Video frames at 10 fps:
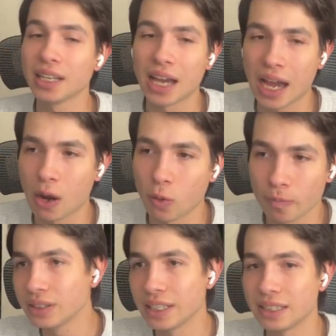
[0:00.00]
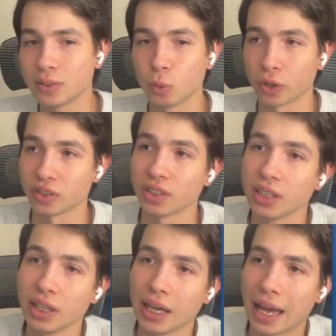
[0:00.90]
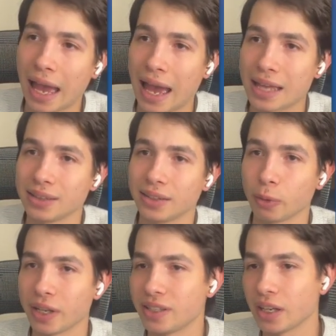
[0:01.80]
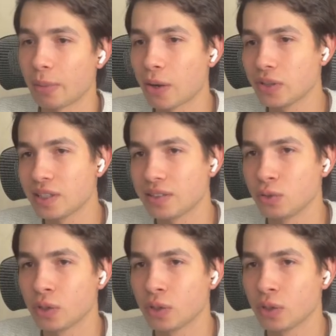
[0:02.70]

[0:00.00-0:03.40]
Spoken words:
how this works. And the great thing about this, you